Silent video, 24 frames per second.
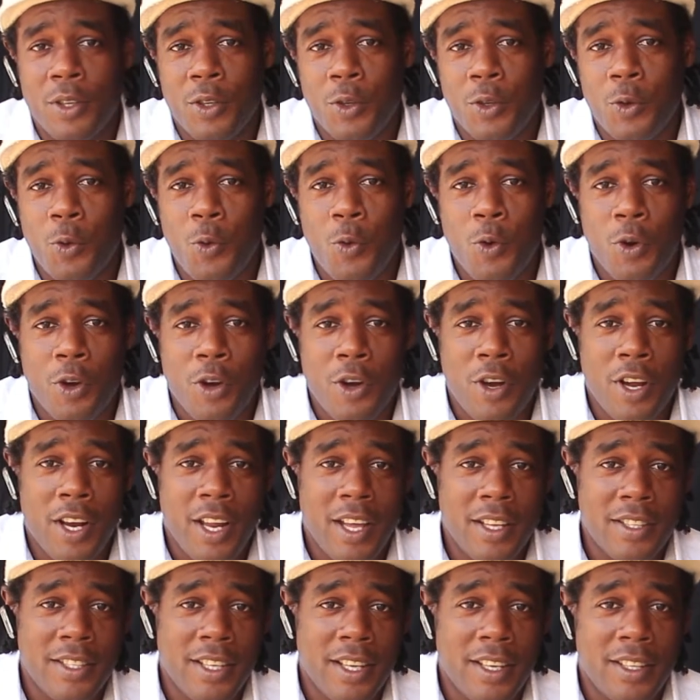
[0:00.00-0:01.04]
2 girls
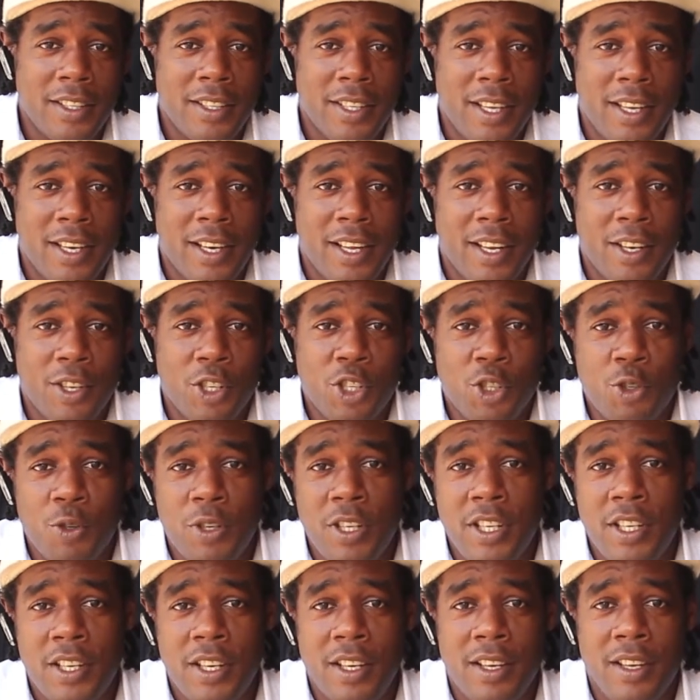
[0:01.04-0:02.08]
at Sentence and
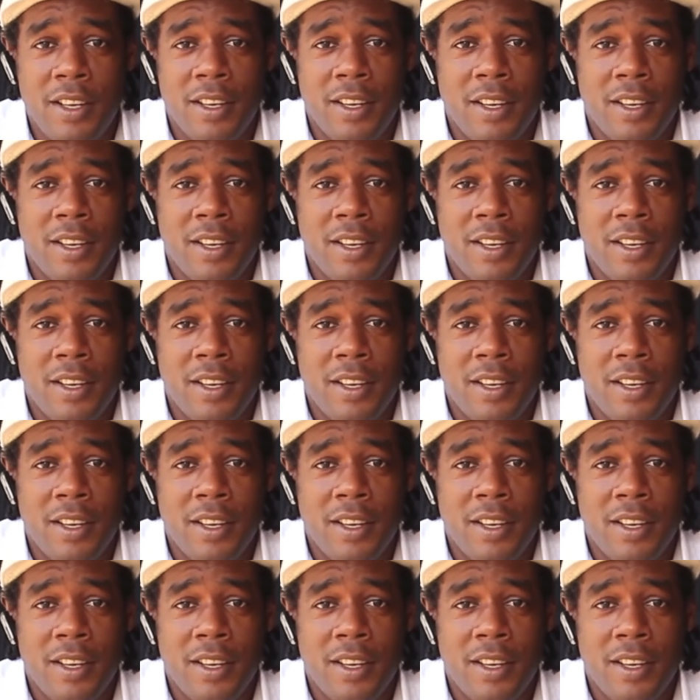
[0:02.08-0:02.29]
3